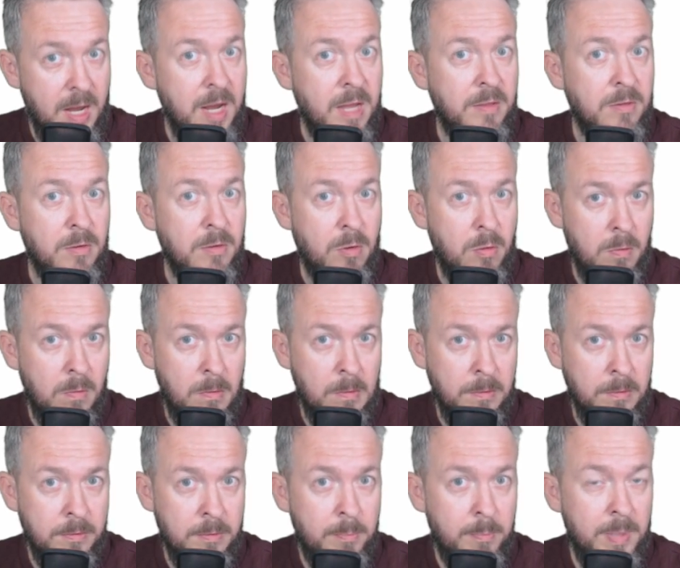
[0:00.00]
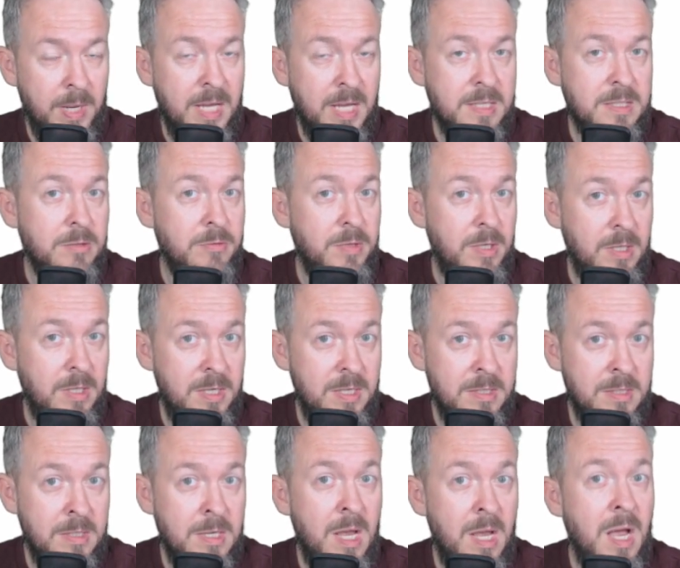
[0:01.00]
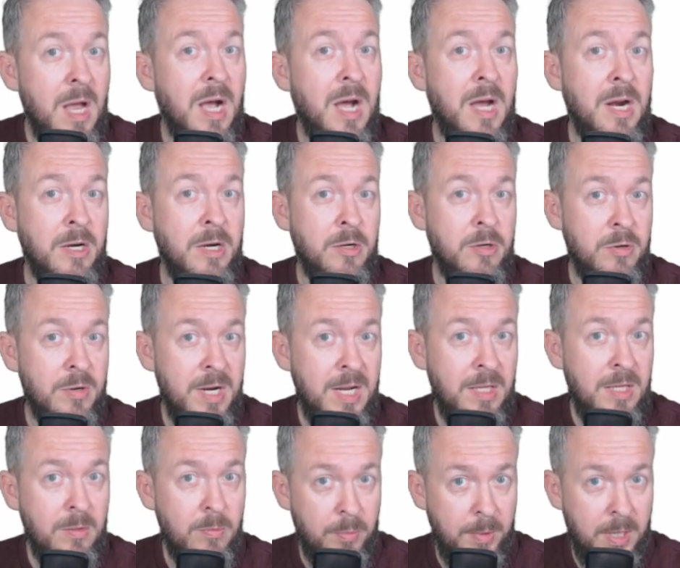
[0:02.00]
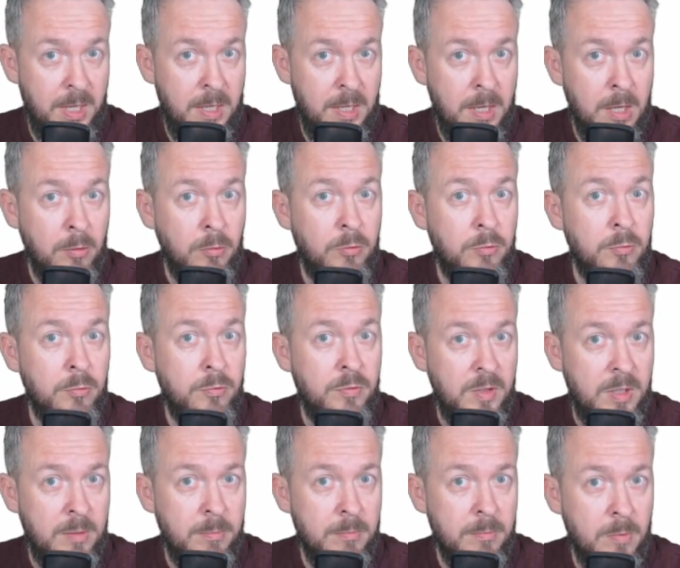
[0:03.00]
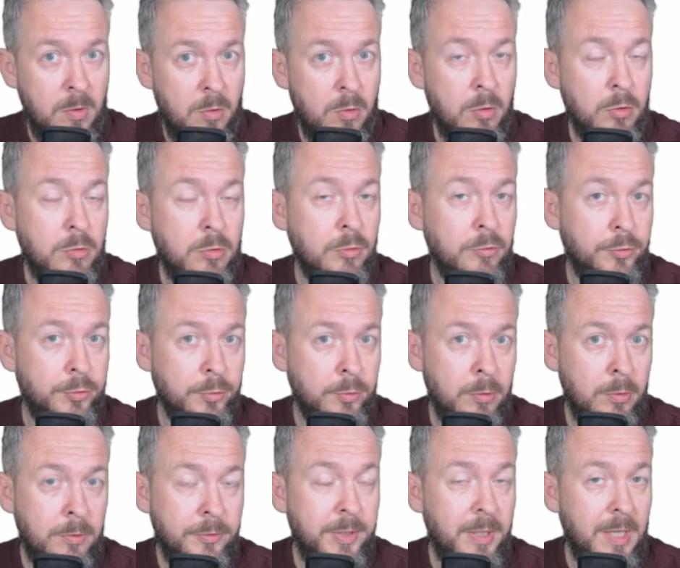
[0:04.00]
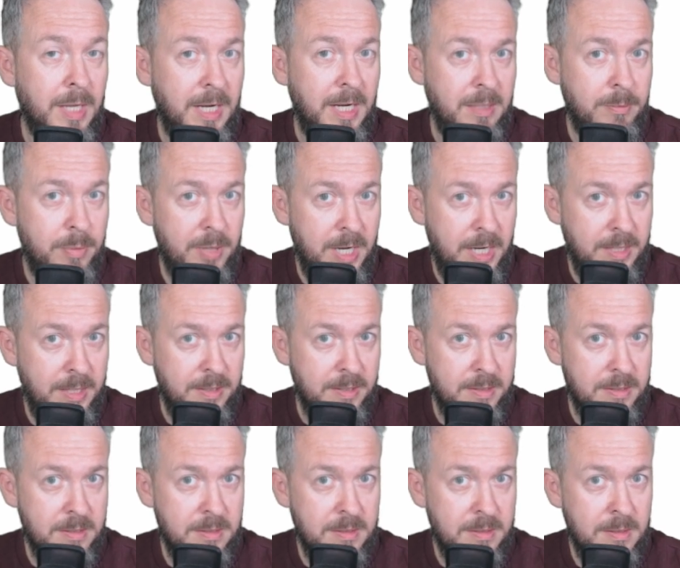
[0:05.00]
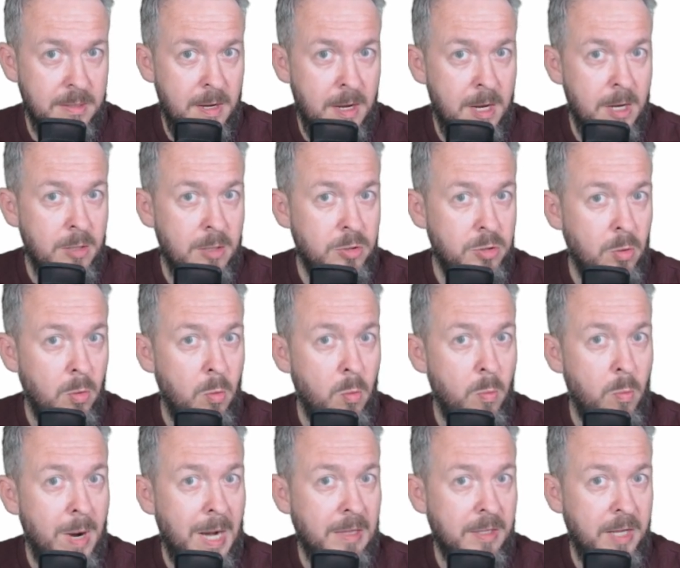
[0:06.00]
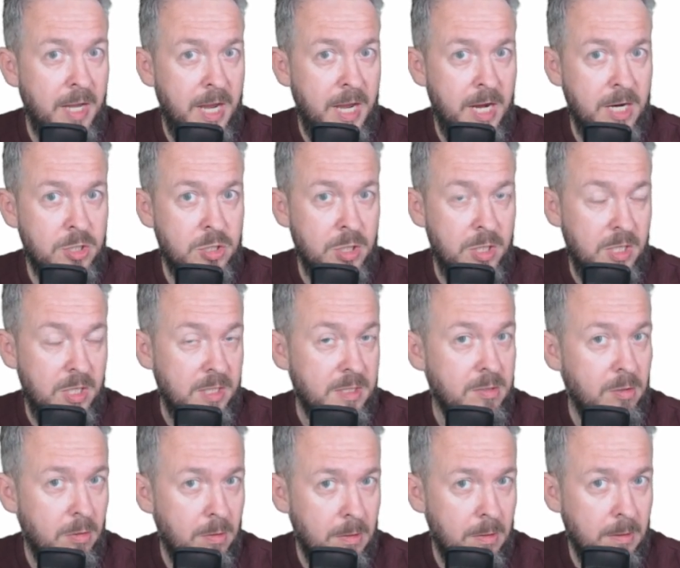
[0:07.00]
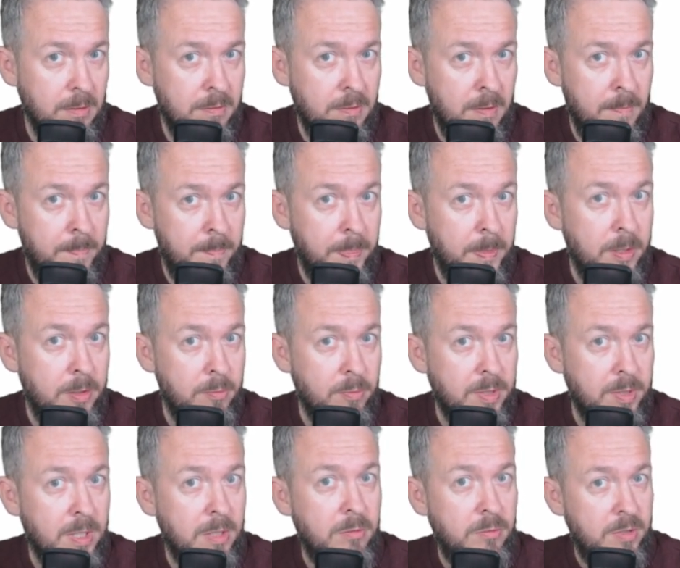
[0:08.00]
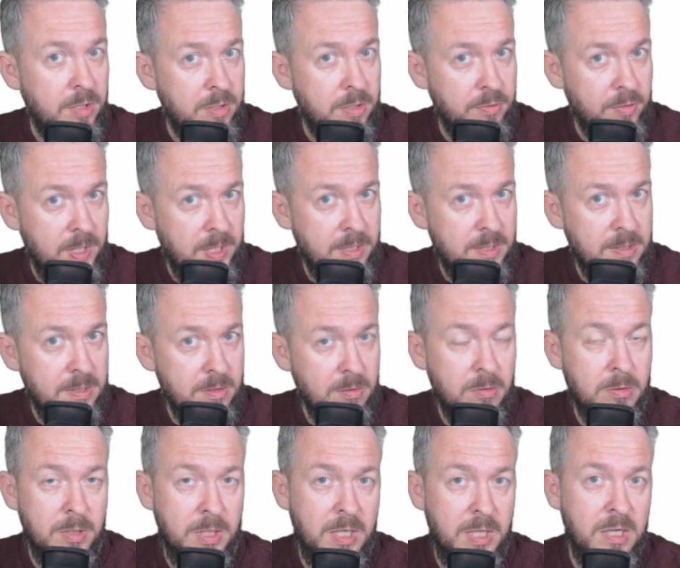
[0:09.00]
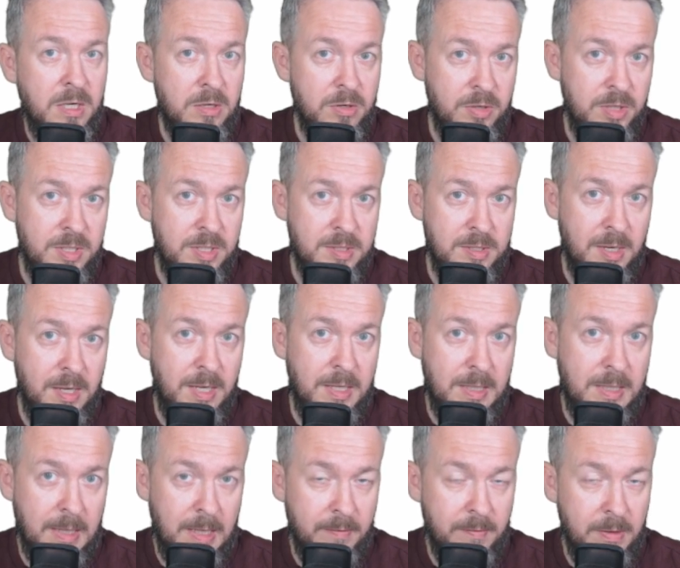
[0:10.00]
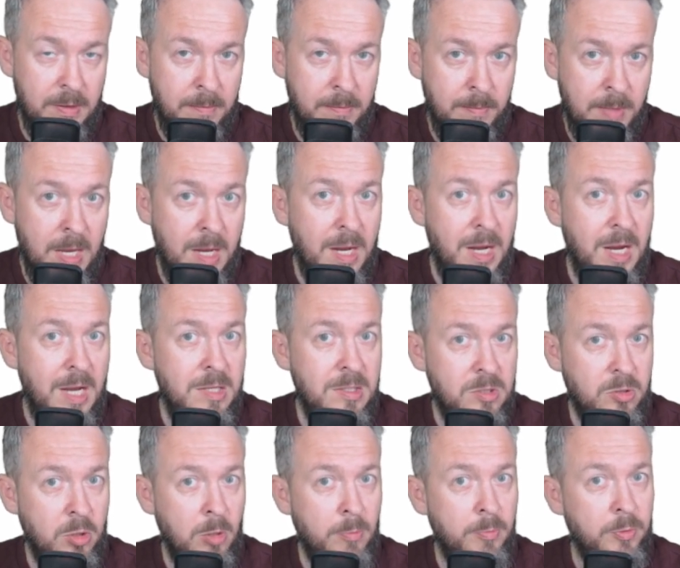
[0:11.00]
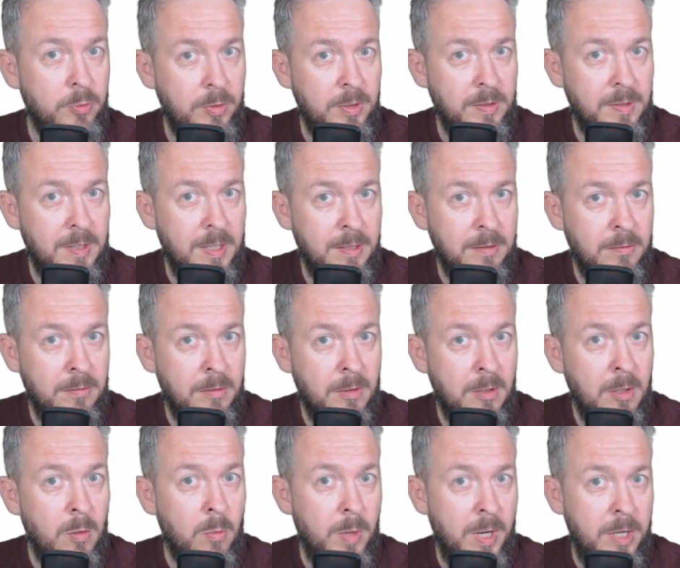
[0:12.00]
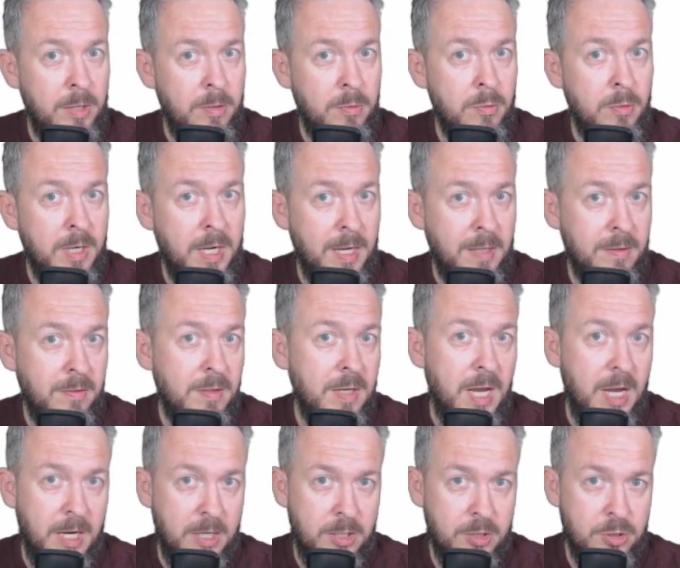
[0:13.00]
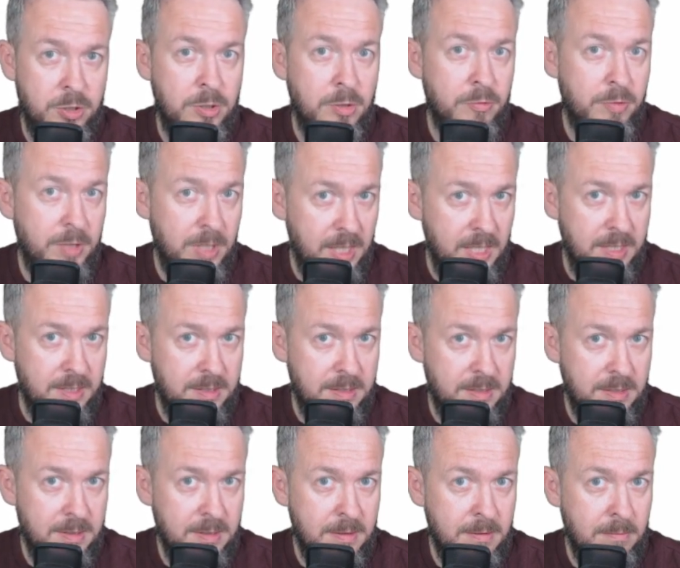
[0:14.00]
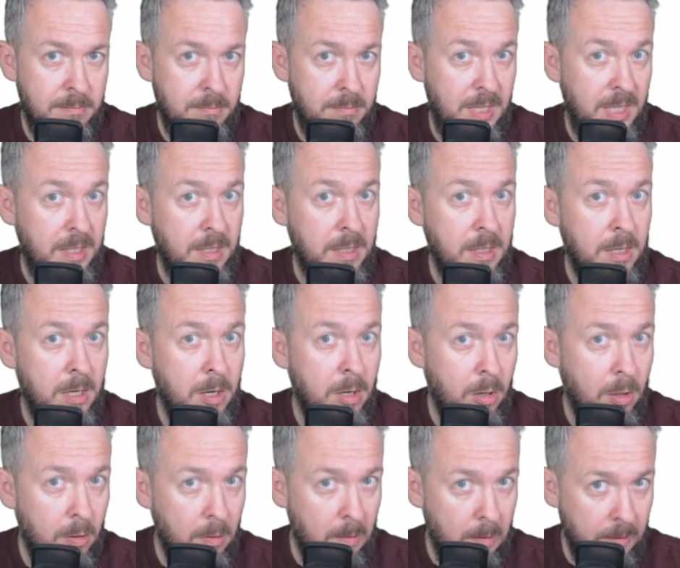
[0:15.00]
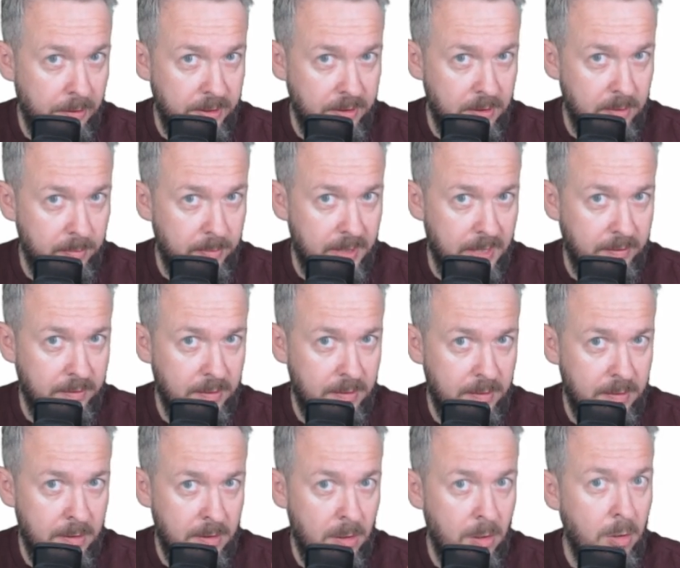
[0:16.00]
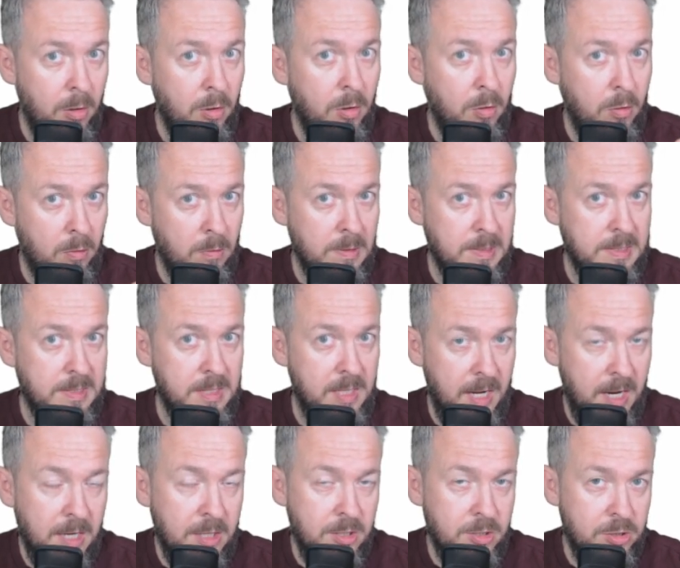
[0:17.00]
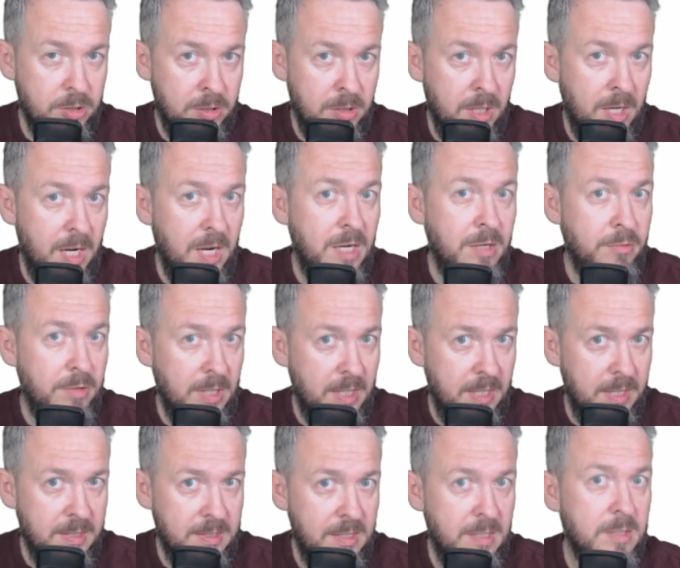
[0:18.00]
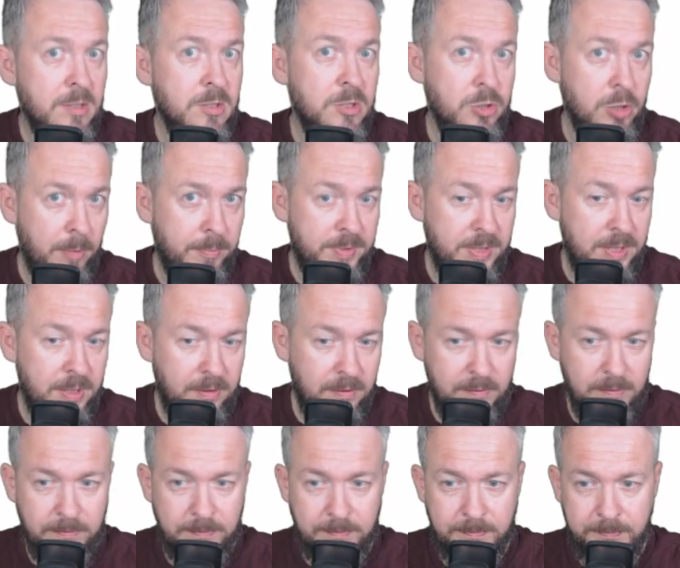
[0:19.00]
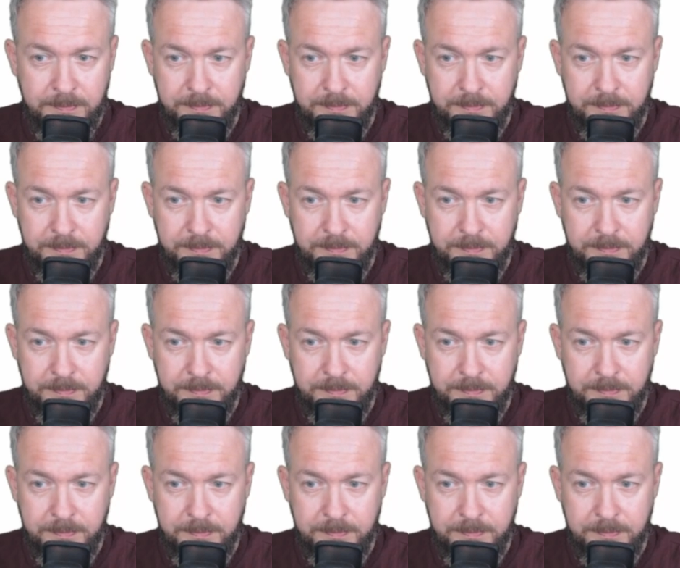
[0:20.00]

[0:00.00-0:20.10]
And hold plus release are a great way to dim or control the light brightness. So while the action is hold, you can decrease or increase the light level and stop doing that when you get the action release, meaning holding the button holds the action and releasing stops it.